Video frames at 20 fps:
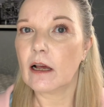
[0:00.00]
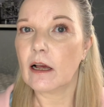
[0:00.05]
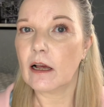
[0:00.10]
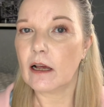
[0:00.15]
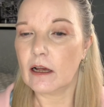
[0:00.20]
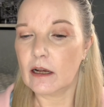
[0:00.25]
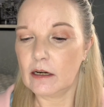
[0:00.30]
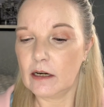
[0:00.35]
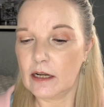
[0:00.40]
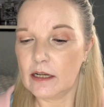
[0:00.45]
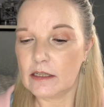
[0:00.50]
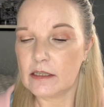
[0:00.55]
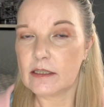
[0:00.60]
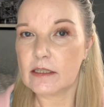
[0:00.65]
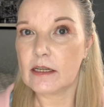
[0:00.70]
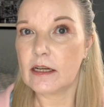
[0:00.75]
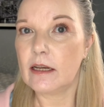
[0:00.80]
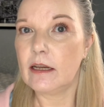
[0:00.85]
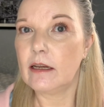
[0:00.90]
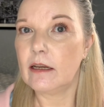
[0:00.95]
and let's
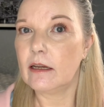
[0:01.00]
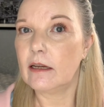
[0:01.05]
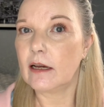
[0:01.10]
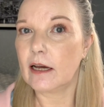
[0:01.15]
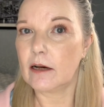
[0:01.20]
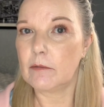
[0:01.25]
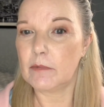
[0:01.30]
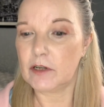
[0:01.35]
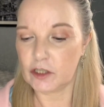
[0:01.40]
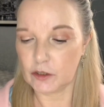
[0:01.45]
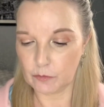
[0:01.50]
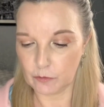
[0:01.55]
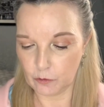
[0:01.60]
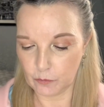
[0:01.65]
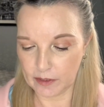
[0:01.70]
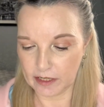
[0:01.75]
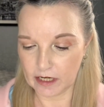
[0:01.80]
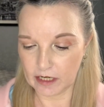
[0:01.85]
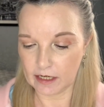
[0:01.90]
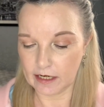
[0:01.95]
see how much more
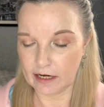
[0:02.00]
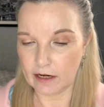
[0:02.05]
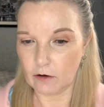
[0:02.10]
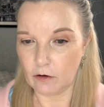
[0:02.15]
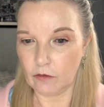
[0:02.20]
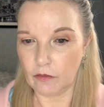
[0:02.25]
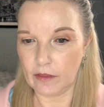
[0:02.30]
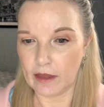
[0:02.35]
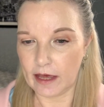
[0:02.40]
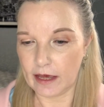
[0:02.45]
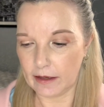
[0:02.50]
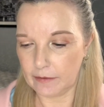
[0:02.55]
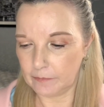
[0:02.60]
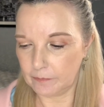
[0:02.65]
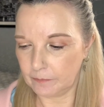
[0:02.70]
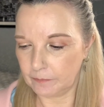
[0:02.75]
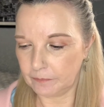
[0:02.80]
we can get on there.